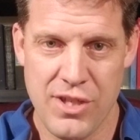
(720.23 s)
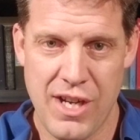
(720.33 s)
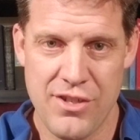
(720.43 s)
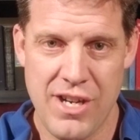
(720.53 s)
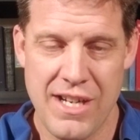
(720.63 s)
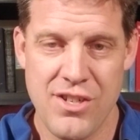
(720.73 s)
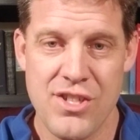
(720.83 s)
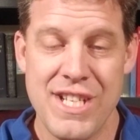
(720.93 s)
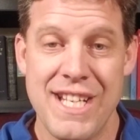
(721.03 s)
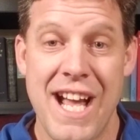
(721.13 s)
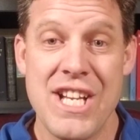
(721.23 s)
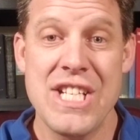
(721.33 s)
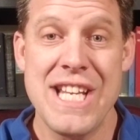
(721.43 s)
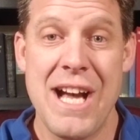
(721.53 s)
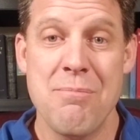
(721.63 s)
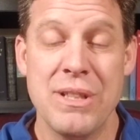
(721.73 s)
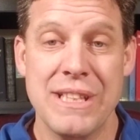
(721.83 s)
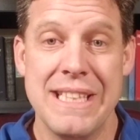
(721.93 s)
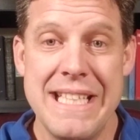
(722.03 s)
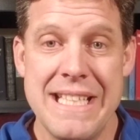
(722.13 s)
contractors, and I could not
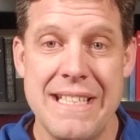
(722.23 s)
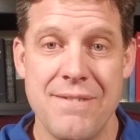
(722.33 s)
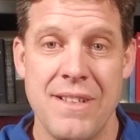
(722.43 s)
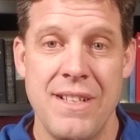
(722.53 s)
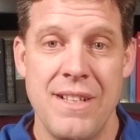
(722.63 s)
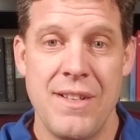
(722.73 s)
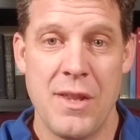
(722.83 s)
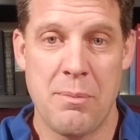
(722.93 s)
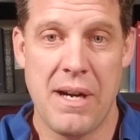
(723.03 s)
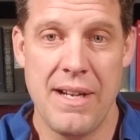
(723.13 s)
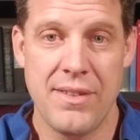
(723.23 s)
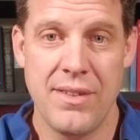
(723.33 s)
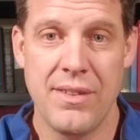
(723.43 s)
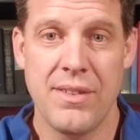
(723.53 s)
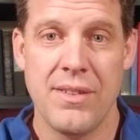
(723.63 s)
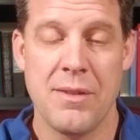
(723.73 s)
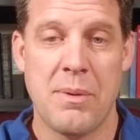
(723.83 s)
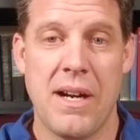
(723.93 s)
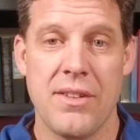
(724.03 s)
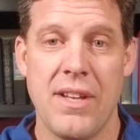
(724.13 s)
believe the prices, the
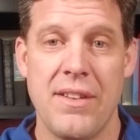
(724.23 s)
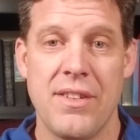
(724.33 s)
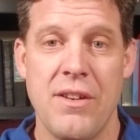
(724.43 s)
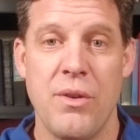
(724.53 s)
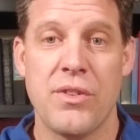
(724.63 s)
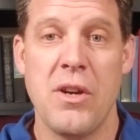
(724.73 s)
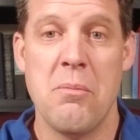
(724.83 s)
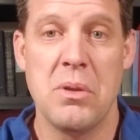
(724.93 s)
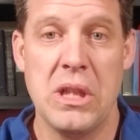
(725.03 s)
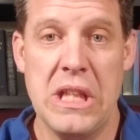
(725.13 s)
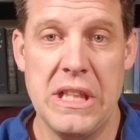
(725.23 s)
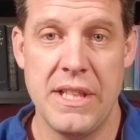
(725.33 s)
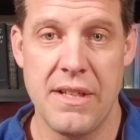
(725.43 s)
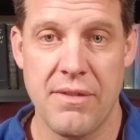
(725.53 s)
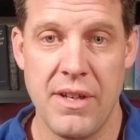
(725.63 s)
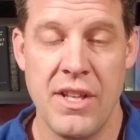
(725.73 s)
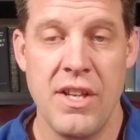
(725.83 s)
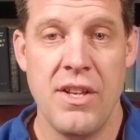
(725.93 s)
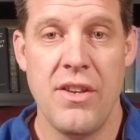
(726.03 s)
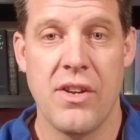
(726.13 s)
process. It was completely different.
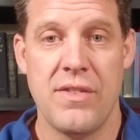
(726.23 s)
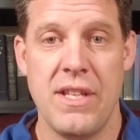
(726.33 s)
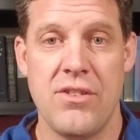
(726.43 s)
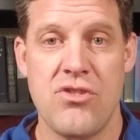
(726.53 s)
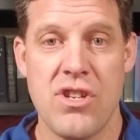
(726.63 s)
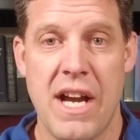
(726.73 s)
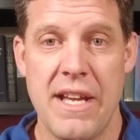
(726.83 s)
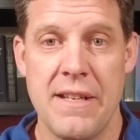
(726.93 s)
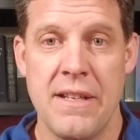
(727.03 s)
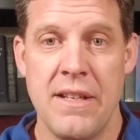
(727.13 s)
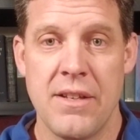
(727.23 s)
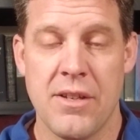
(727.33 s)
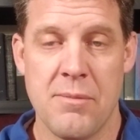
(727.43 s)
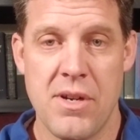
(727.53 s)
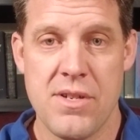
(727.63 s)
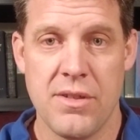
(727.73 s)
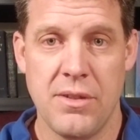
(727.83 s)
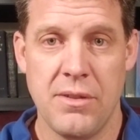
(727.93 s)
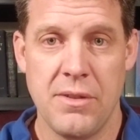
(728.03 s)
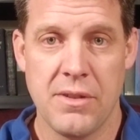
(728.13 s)
You get these giant
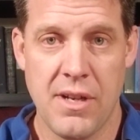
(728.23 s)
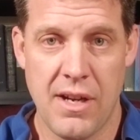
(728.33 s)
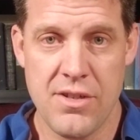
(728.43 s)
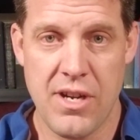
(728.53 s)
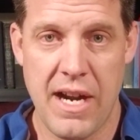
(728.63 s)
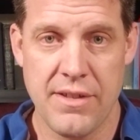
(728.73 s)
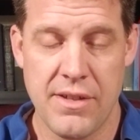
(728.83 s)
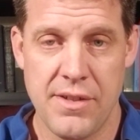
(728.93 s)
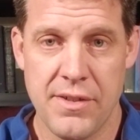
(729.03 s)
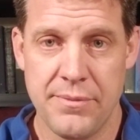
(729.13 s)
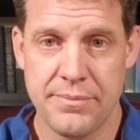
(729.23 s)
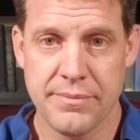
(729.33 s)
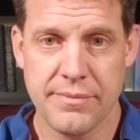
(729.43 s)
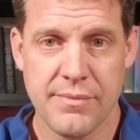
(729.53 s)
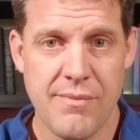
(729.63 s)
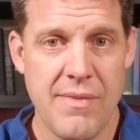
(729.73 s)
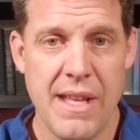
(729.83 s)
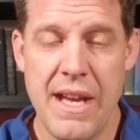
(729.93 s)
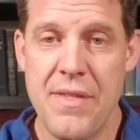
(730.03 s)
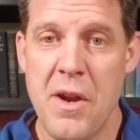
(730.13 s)
commercial contractors,
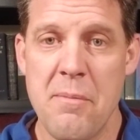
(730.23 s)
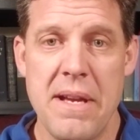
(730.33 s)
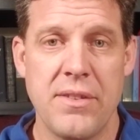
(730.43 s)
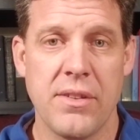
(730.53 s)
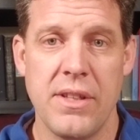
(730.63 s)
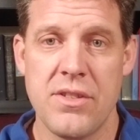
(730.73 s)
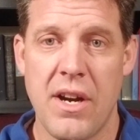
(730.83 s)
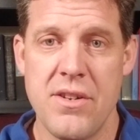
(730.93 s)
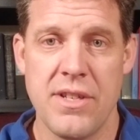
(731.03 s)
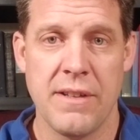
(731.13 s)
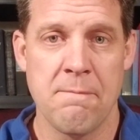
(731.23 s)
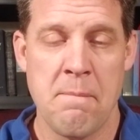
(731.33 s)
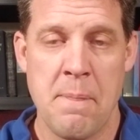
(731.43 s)
and they're basically charging